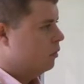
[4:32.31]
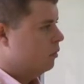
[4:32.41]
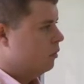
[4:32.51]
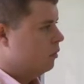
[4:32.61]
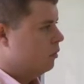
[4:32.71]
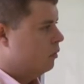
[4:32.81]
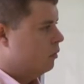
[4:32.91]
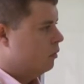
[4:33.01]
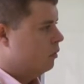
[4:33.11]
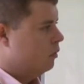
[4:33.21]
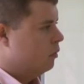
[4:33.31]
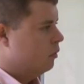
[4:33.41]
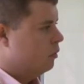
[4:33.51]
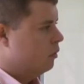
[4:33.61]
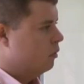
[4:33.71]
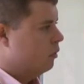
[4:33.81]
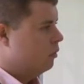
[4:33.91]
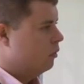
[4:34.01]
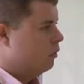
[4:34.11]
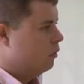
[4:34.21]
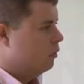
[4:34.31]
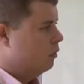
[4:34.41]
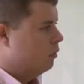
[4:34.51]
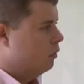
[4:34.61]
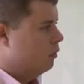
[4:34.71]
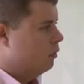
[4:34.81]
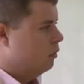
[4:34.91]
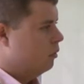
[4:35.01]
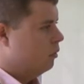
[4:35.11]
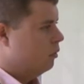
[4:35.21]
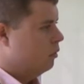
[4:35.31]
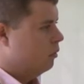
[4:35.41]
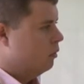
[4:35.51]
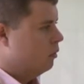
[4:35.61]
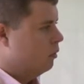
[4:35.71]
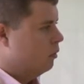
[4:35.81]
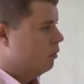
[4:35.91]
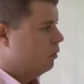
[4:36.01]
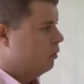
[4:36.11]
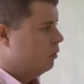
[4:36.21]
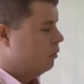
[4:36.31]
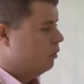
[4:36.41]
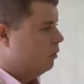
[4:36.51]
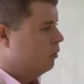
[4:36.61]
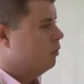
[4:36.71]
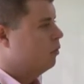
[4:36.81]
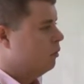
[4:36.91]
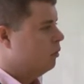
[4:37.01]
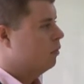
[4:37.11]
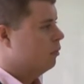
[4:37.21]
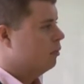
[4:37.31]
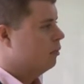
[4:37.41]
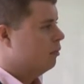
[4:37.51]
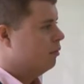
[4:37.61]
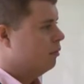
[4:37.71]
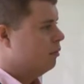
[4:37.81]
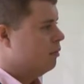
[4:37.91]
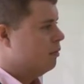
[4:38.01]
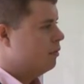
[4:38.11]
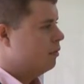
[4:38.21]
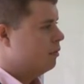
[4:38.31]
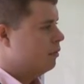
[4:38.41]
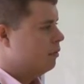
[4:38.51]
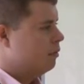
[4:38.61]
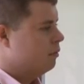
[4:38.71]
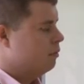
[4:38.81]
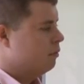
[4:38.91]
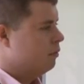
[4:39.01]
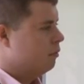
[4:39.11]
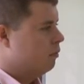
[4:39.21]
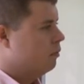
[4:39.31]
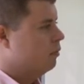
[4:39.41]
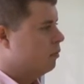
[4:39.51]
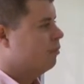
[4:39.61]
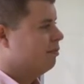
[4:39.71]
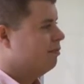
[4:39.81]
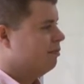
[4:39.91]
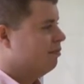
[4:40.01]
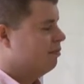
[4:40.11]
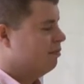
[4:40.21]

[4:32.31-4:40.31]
This person isn't speaking.